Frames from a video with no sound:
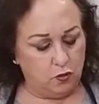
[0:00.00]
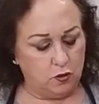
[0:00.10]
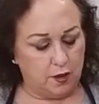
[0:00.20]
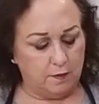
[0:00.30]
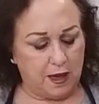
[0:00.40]

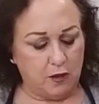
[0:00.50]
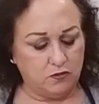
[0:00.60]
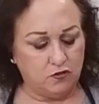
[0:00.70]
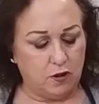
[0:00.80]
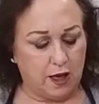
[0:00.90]
amount,
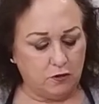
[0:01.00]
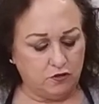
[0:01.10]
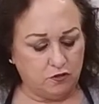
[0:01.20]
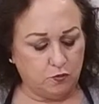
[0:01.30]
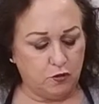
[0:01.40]
so I'll
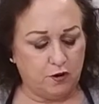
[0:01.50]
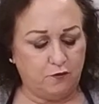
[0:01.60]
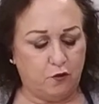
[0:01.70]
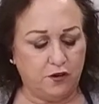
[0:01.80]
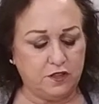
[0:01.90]
just put
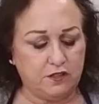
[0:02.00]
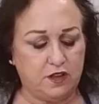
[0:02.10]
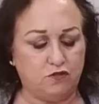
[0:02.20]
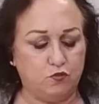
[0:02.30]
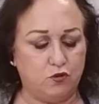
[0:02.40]
1/4
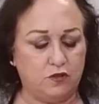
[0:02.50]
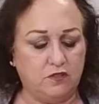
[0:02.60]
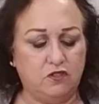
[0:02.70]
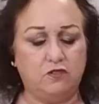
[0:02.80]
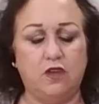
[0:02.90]
teaspoon.
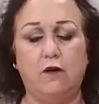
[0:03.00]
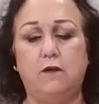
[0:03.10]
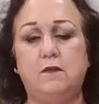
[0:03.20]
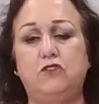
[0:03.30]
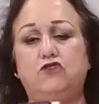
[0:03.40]
This is our
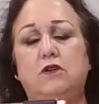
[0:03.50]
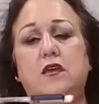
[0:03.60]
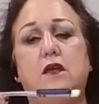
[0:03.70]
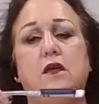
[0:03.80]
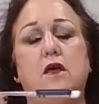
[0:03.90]

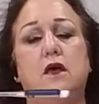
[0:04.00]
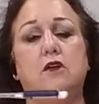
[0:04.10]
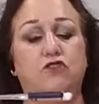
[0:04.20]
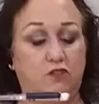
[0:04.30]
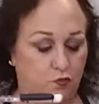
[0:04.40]

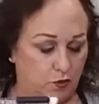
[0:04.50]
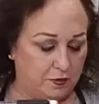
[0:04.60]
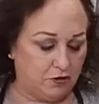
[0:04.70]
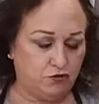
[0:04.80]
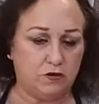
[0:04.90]
adjustable
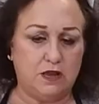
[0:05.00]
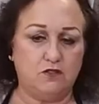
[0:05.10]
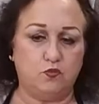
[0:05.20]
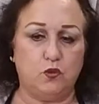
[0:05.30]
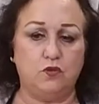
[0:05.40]
measuring
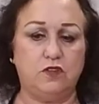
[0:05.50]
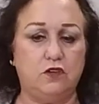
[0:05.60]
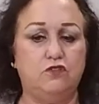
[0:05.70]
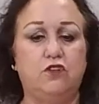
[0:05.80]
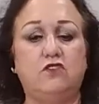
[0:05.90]
spoons that
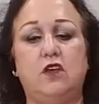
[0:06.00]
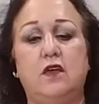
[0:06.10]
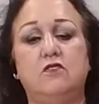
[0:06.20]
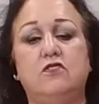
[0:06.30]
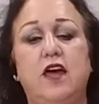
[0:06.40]
you just
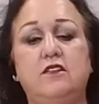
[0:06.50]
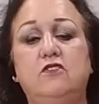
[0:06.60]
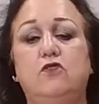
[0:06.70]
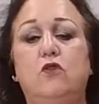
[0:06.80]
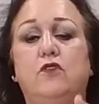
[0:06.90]
slide
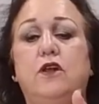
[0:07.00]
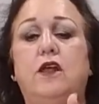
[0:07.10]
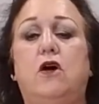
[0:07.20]
this over, and it